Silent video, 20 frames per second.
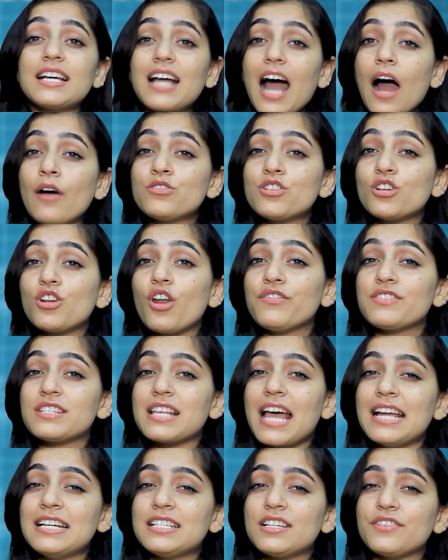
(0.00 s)
Council of
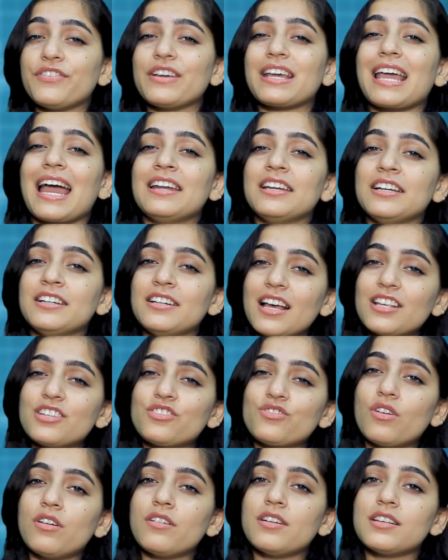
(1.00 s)
Scientific and
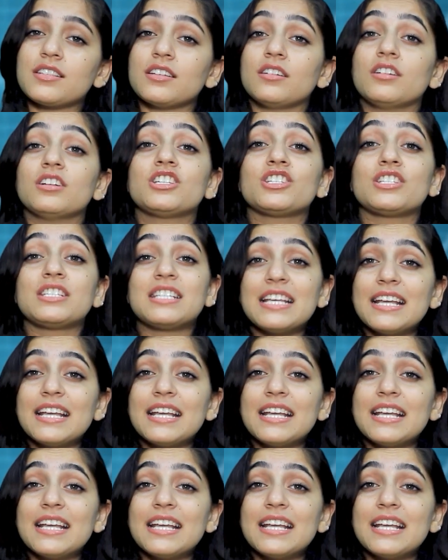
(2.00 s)
Industrial Research